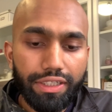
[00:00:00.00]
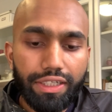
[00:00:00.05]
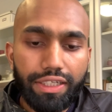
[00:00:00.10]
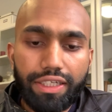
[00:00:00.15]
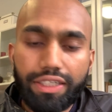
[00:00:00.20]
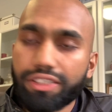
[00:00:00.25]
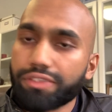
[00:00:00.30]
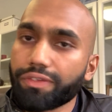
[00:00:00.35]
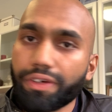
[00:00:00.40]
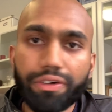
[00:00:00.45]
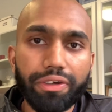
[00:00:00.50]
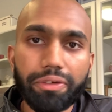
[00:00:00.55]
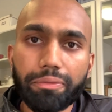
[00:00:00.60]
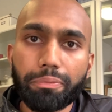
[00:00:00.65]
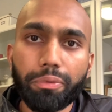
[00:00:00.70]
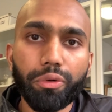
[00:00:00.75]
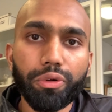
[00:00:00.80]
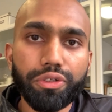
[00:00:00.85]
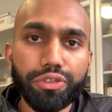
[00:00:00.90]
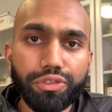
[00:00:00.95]
It's very
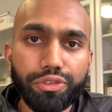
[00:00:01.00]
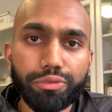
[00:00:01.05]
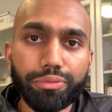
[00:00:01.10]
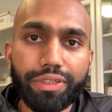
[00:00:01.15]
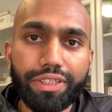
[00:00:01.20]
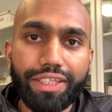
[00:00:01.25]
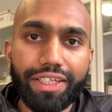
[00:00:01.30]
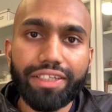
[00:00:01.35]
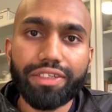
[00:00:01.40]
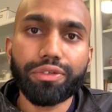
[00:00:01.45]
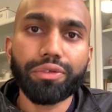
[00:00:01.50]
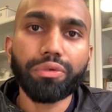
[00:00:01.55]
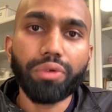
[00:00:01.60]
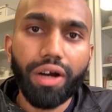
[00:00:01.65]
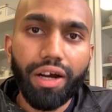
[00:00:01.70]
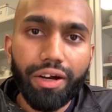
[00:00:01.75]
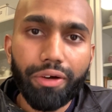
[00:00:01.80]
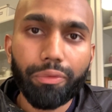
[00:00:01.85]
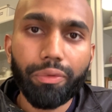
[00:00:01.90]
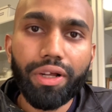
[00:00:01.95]
important to me that you
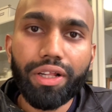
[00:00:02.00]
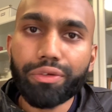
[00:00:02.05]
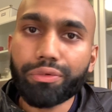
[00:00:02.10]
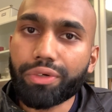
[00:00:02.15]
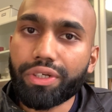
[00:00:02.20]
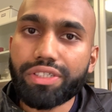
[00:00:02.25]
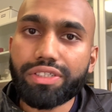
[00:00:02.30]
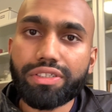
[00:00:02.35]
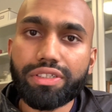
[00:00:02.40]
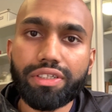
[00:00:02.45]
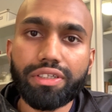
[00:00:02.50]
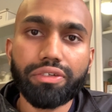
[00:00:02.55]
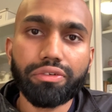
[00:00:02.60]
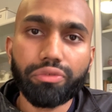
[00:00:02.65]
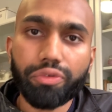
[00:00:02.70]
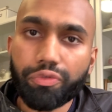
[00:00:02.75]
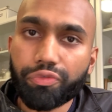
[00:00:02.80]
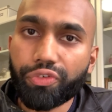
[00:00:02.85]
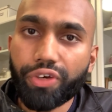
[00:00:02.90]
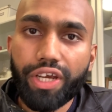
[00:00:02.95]
are well rested and
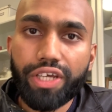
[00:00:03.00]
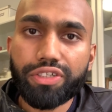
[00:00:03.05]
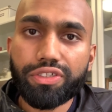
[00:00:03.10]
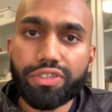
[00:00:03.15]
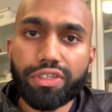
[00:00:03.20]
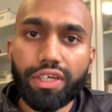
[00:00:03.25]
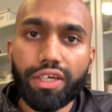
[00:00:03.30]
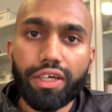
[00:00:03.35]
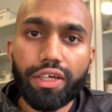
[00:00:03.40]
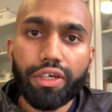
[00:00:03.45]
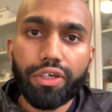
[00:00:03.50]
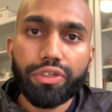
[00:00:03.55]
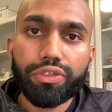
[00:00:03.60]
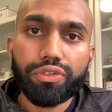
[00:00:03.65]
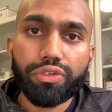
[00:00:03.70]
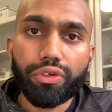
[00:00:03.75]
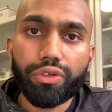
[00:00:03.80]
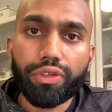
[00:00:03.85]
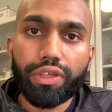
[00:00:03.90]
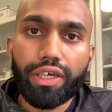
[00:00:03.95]
refreshed,
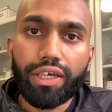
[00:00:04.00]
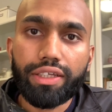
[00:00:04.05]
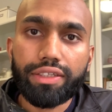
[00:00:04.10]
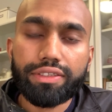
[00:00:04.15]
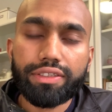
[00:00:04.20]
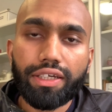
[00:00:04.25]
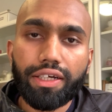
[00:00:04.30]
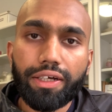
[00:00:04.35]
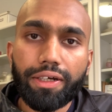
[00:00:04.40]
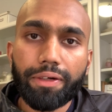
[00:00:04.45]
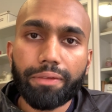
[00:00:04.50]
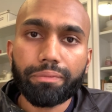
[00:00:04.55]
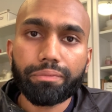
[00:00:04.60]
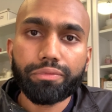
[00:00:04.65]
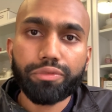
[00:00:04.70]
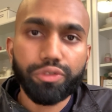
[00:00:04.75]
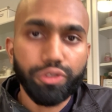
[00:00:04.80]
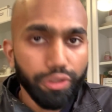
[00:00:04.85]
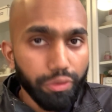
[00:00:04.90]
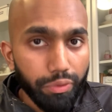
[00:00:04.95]
so
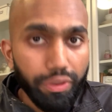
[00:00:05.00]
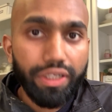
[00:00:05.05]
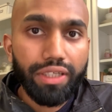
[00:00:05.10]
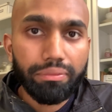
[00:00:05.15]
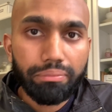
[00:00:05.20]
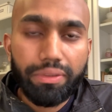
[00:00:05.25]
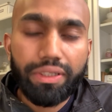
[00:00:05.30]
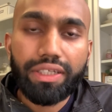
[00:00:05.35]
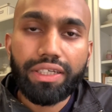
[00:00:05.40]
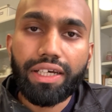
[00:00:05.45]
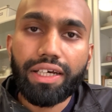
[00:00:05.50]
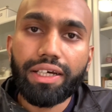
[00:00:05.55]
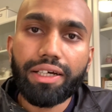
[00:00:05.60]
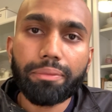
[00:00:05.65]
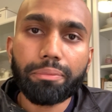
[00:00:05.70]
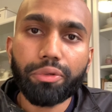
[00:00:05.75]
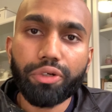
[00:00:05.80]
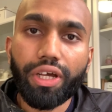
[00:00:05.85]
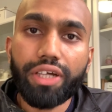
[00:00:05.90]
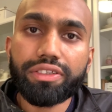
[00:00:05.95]
that we can be a
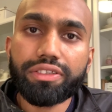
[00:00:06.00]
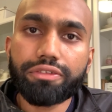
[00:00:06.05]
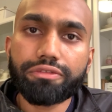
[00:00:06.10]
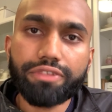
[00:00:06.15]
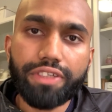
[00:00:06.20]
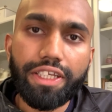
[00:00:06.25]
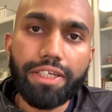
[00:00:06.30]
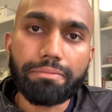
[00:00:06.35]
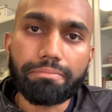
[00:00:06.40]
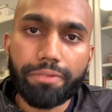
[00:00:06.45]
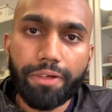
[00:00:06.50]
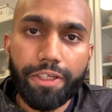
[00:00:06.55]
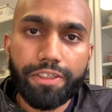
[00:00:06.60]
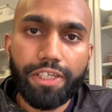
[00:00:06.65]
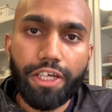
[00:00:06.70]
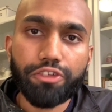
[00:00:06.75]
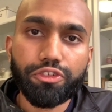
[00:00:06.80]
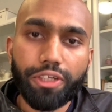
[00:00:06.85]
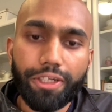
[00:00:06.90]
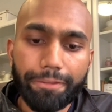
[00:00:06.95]
productive team,
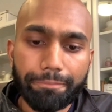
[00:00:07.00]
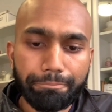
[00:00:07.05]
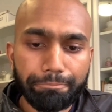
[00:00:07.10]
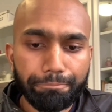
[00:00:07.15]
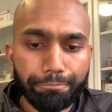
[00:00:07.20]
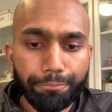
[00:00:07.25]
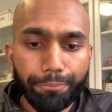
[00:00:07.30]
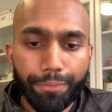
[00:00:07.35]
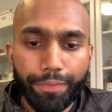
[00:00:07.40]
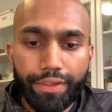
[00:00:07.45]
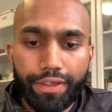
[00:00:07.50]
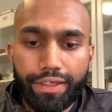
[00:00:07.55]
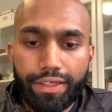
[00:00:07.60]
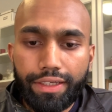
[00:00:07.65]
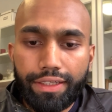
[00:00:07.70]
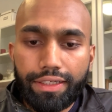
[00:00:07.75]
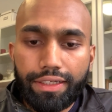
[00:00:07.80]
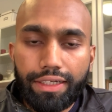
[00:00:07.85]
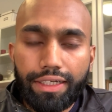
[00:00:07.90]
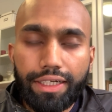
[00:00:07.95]
essentially.
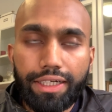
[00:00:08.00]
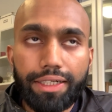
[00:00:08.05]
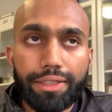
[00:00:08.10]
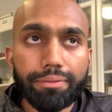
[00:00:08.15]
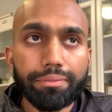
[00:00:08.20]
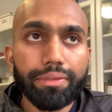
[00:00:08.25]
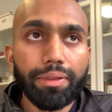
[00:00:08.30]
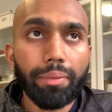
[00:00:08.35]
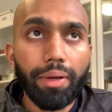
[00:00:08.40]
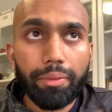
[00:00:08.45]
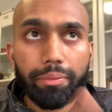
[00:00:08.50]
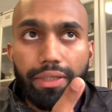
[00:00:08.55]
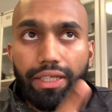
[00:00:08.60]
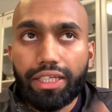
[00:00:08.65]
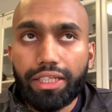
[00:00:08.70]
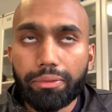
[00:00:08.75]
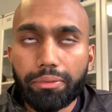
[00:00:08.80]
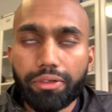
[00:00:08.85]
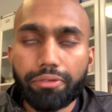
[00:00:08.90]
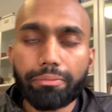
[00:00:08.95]
There might be a
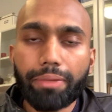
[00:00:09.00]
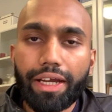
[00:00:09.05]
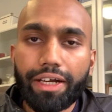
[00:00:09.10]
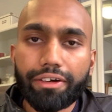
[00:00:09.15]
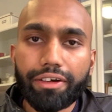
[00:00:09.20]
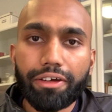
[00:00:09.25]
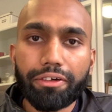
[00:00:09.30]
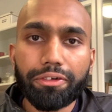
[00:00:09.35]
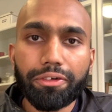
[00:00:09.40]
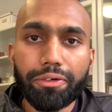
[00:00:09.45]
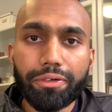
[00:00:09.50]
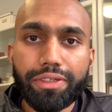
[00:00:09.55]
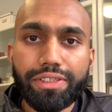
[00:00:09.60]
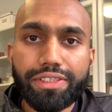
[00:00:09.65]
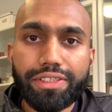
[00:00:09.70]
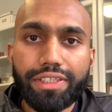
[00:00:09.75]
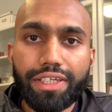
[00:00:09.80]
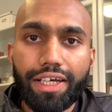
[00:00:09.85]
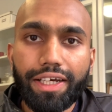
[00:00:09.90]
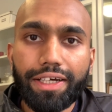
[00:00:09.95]
little bit of background
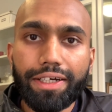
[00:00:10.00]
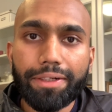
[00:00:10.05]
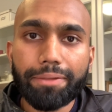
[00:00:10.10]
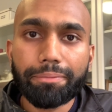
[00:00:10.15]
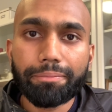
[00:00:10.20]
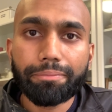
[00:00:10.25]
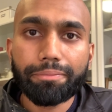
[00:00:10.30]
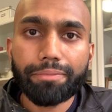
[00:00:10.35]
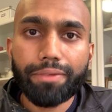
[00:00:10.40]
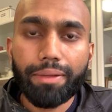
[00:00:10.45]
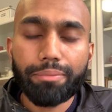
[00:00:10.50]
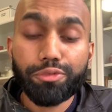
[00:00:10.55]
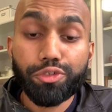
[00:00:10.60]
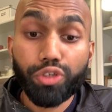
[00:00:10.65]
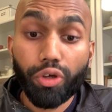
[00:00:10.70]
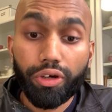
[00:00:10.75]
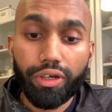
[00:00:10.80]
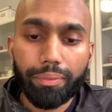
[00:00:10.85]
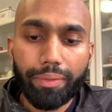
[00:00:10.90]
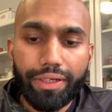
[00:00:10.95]
noise. I'm
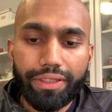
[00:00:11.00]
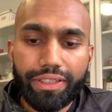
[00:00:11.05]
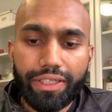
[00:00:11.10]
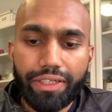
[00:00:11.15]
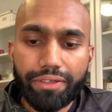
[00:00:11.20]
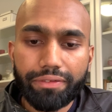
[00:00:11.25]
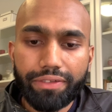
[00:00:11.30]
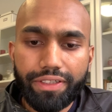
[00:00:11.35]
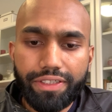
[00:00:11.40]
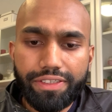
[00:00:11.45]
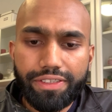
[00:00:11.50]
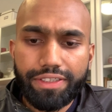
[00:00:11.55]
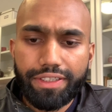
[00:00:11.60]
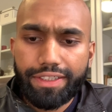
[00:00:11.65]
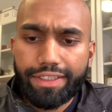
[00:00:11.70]
sorry about that if it is.